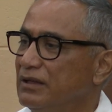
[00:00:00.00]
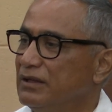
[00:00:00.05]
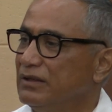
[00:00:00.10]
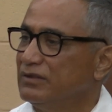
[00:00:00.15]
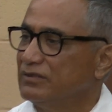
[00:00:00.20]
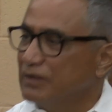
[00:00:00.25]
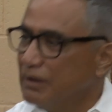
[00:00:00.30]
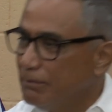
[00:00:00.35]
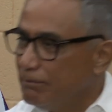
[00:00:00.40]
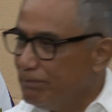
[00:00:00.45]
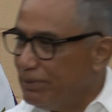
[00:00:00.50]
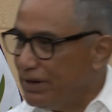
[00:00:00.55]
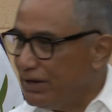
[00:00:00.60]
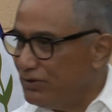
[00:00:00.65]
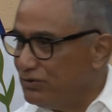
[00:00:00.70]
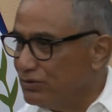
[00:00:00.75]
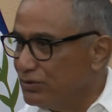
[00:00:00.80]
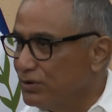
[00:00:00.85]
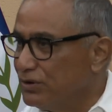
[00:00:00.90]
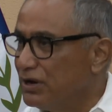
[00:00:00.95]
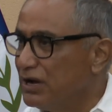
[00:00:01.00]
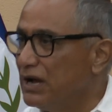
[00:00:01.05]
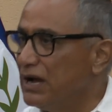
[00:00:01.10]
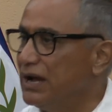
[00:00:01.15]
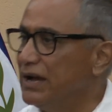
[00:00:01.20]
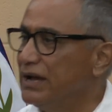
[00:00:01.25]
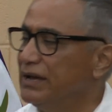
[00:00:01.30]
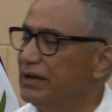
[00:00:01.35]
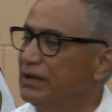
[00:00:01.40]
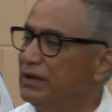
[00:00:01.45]
San Pedro
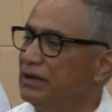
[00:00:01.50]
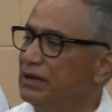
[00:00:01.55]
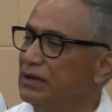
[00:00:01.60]
High,